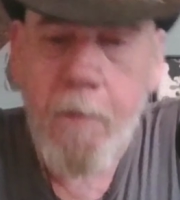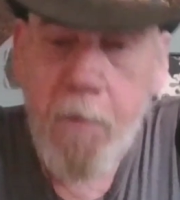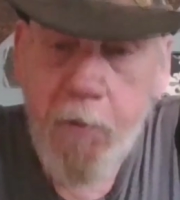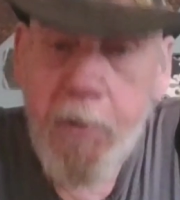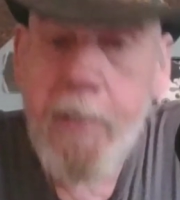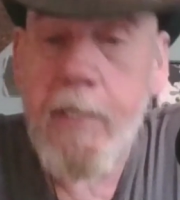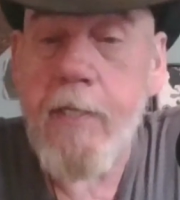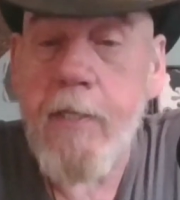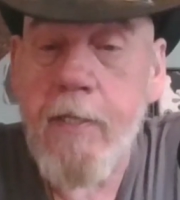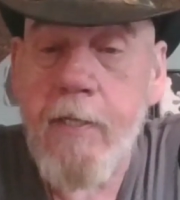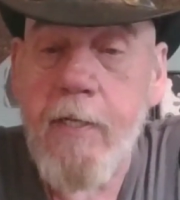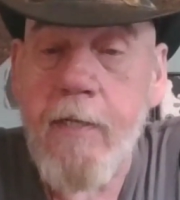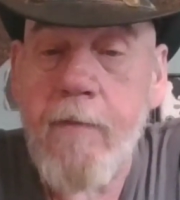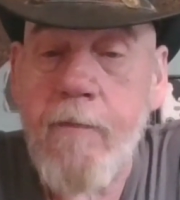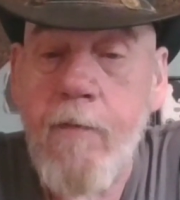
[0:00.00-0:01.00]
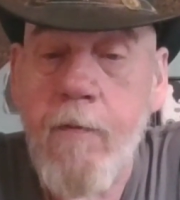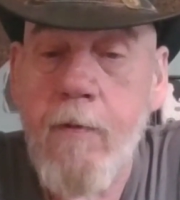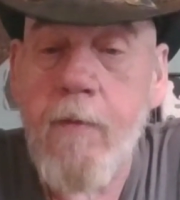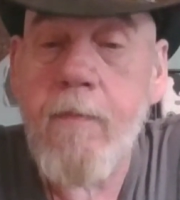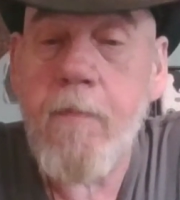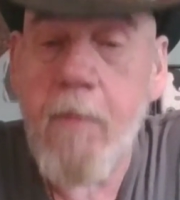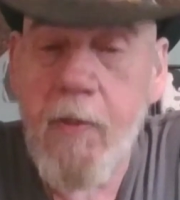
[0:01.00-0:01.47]
a pretty ending
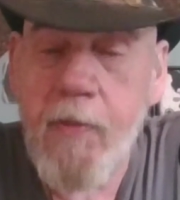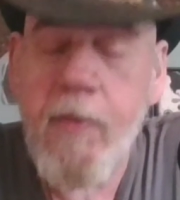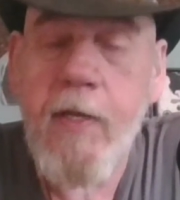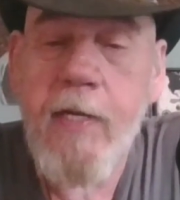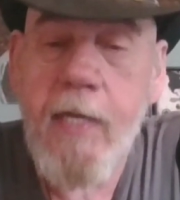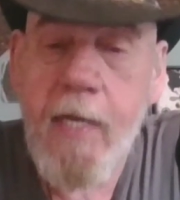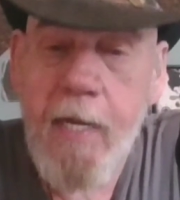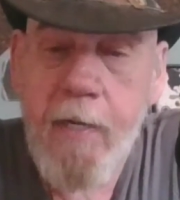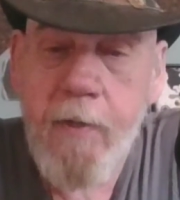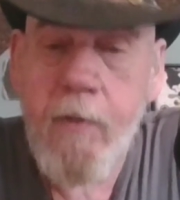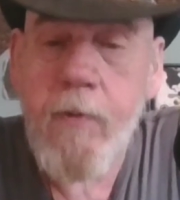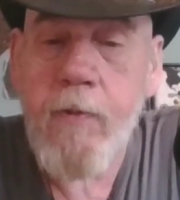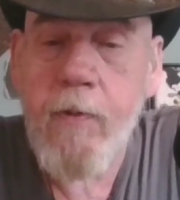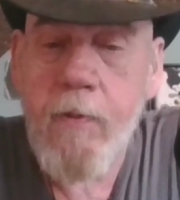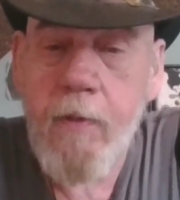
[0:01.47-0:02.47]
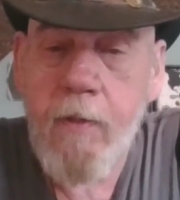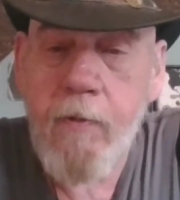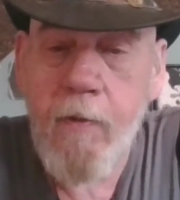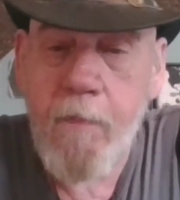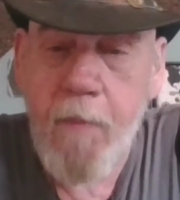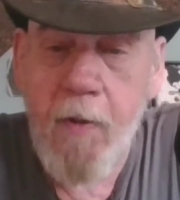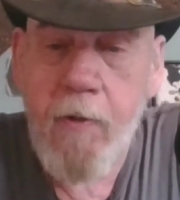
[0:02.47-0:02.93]
for them, but they held
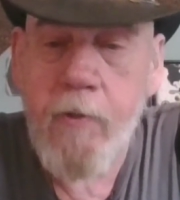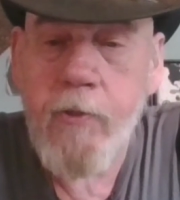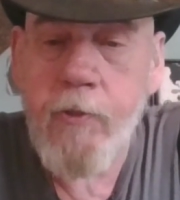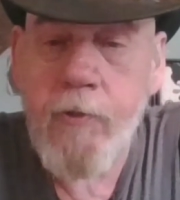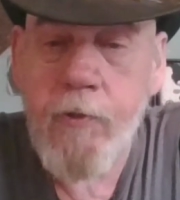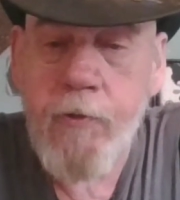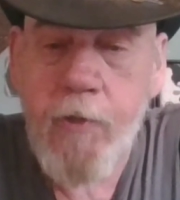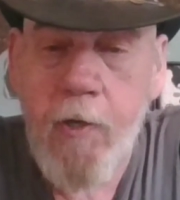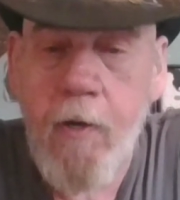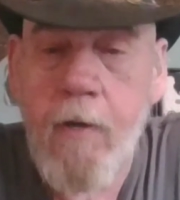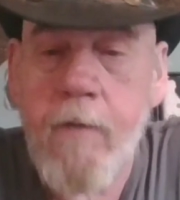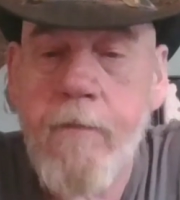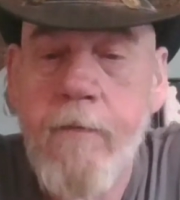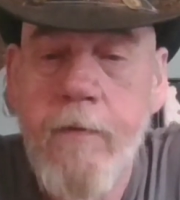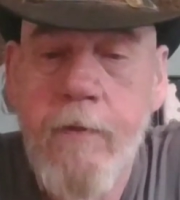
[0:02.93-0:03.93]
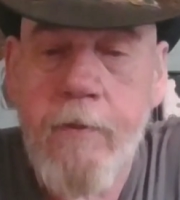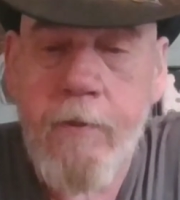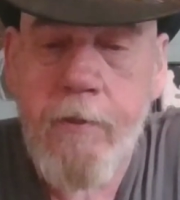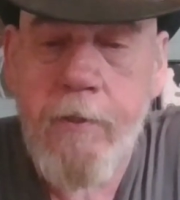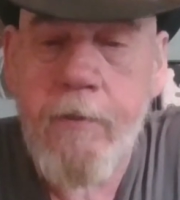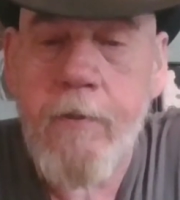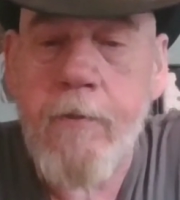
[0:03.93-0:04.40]
the Persians off
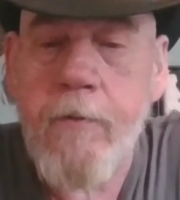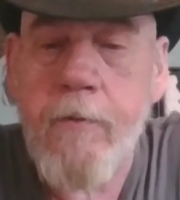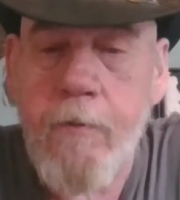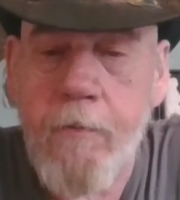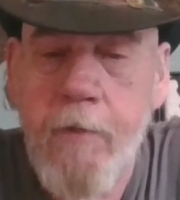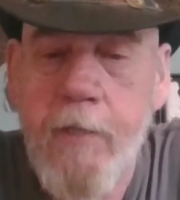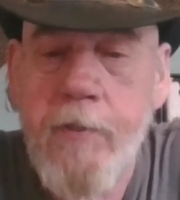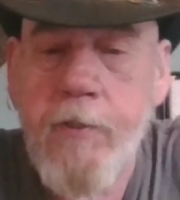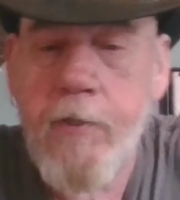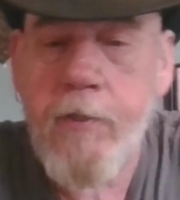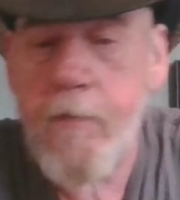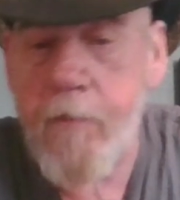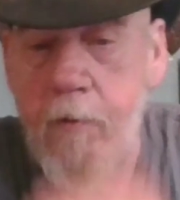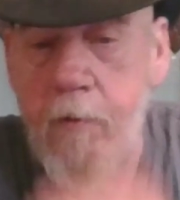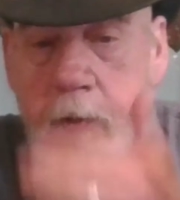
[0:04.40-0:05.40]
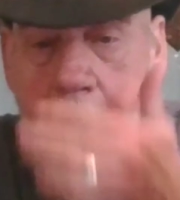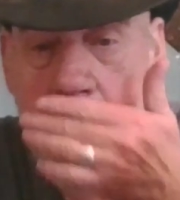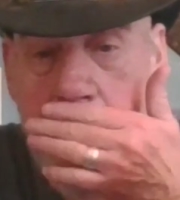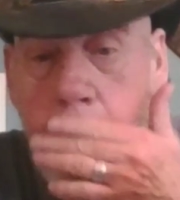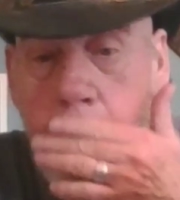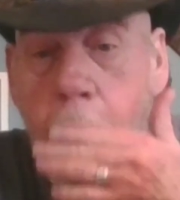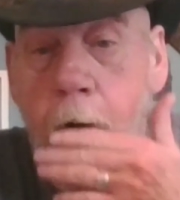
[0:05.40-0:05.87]
until the rest of the
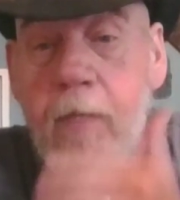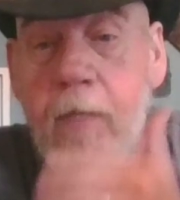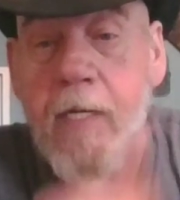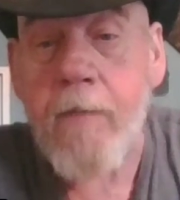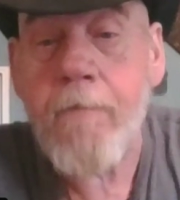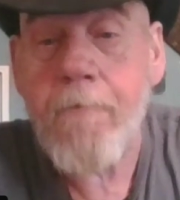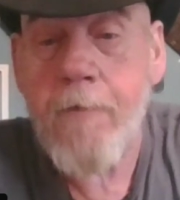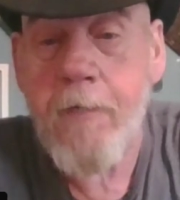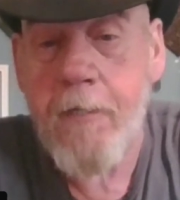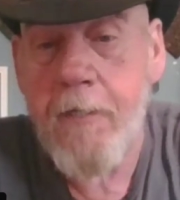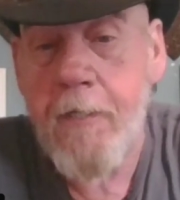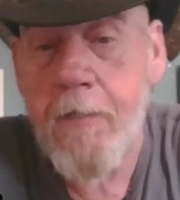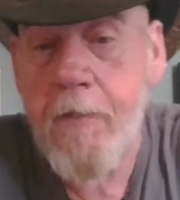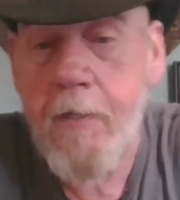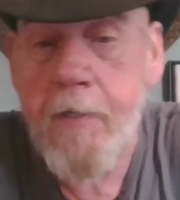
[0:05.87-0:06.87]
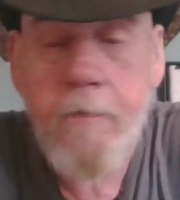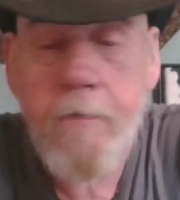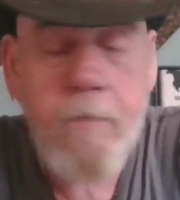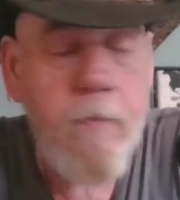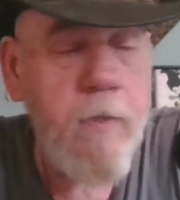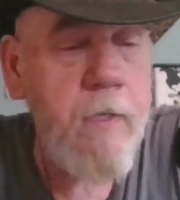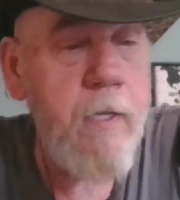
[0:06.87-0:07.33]
Greek army could get there.
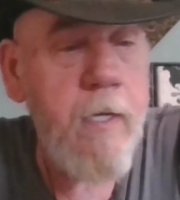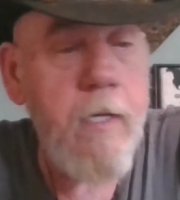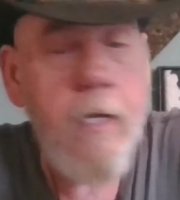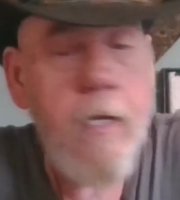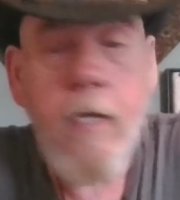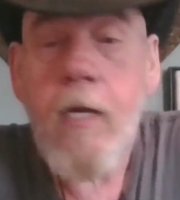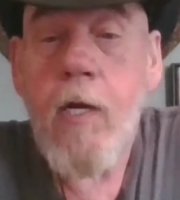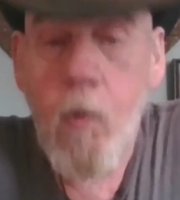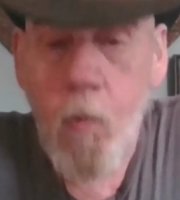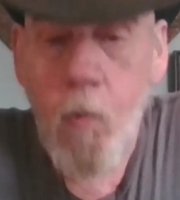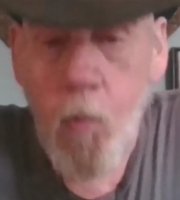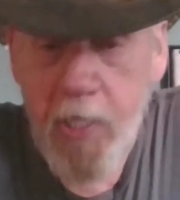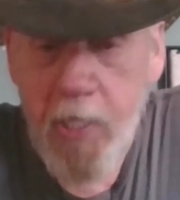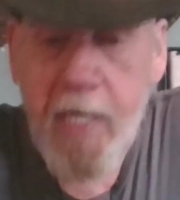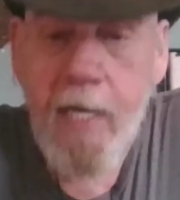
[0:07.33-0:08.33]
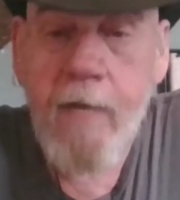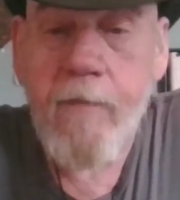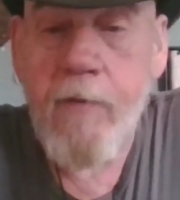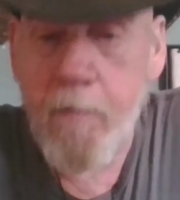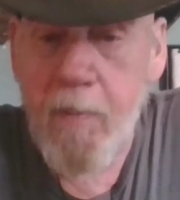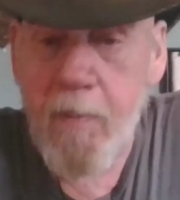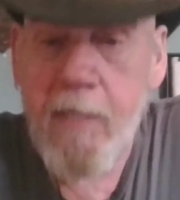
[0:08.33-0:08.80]
We
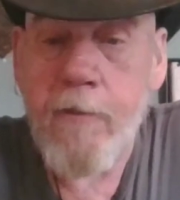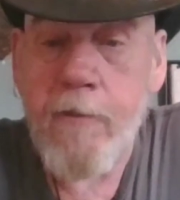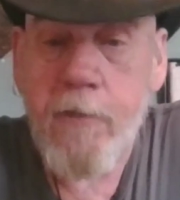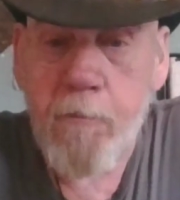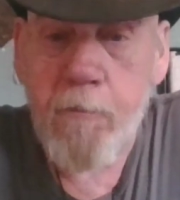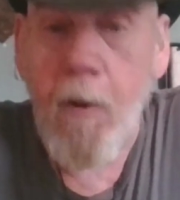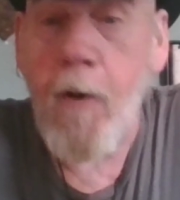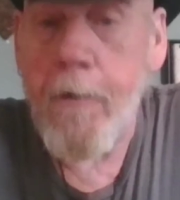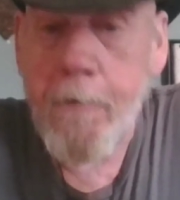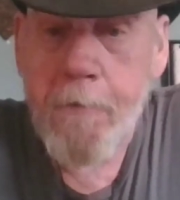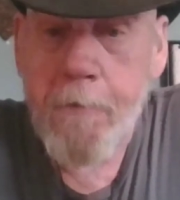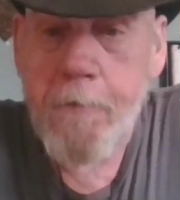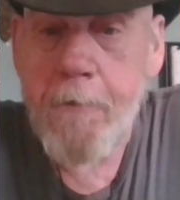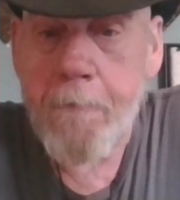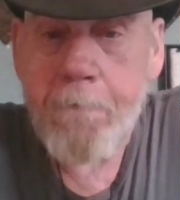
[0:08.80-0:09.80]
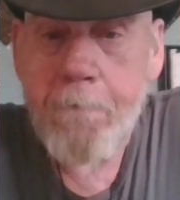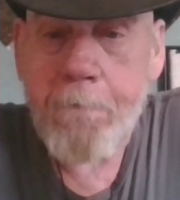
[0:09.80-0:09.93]
have to be the Spartans.